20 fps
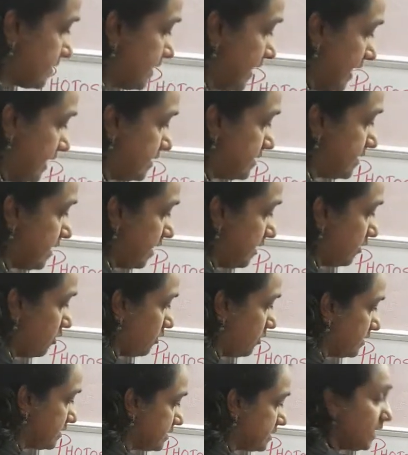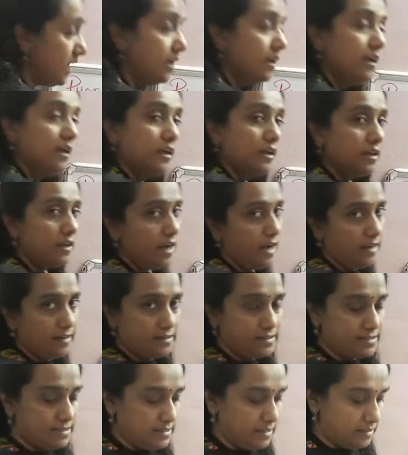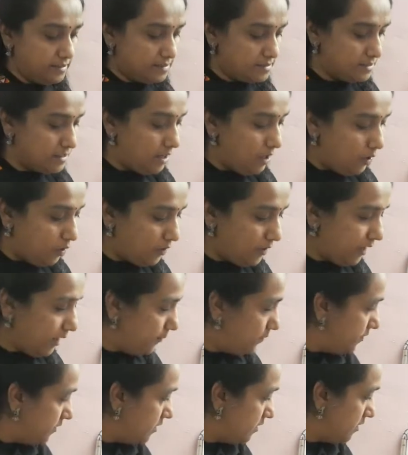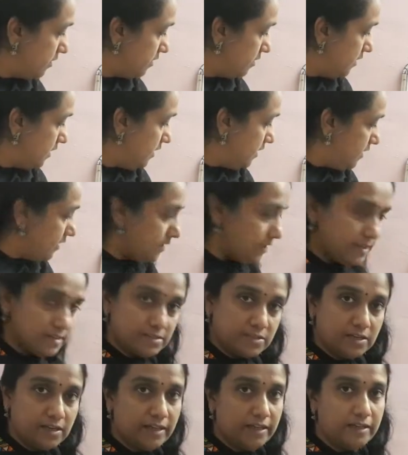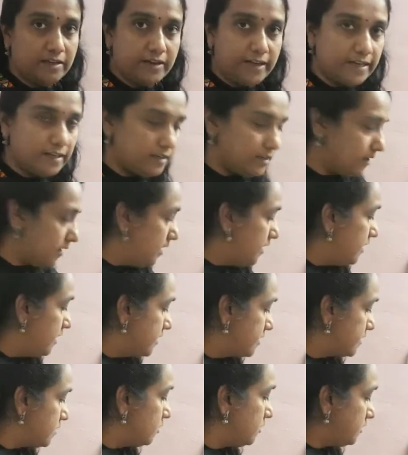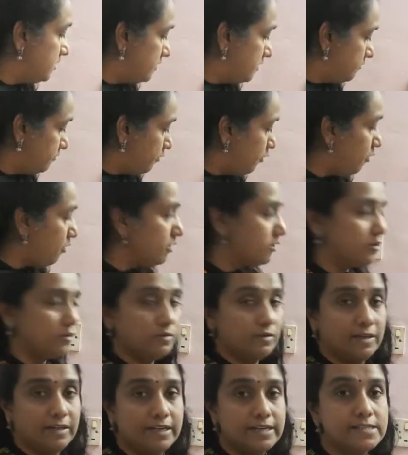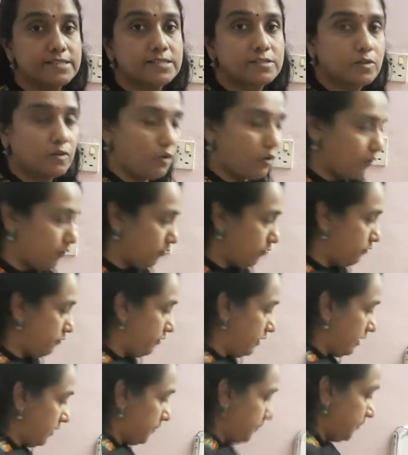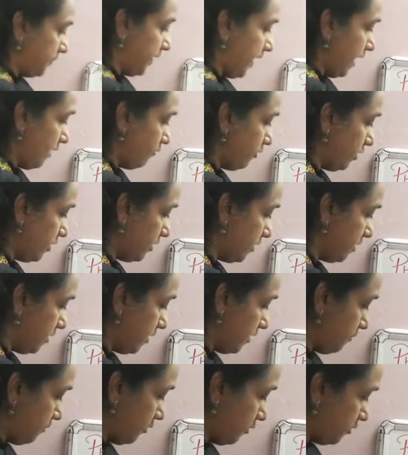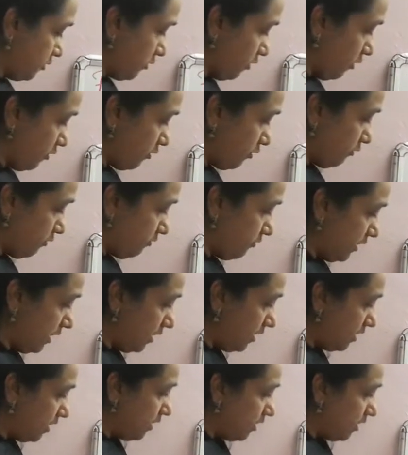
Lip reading: cells are known as the guard cells. Okay, it is clear, right? So fourth one is chlorophyll. Have you heard about chlorophyll?